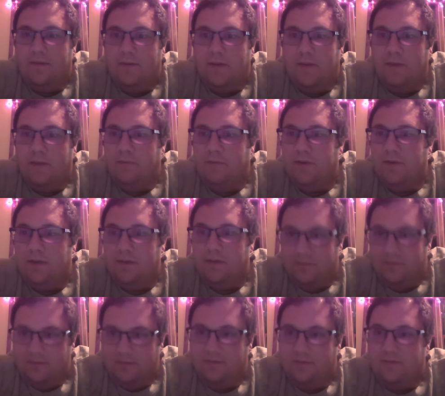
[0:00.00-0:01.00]
Aaron,
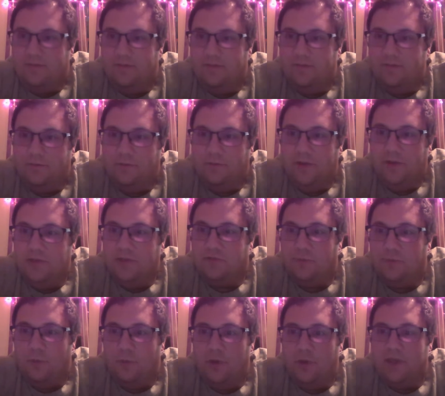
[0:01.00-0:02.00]
greetings
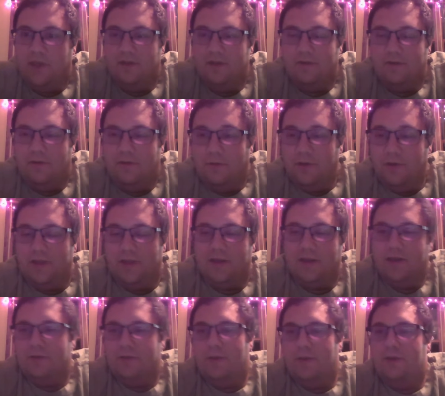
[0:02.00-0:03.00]
from Oregon. Oregon,
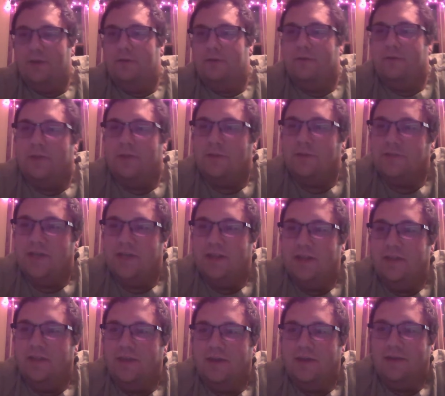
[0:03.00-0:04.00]
huh? Wow, you're on the other side of
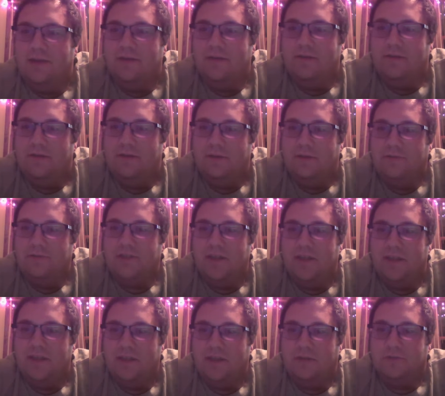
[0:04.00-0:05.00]

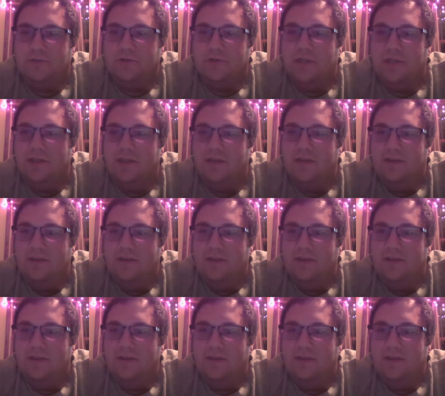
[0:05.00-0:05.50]
the country.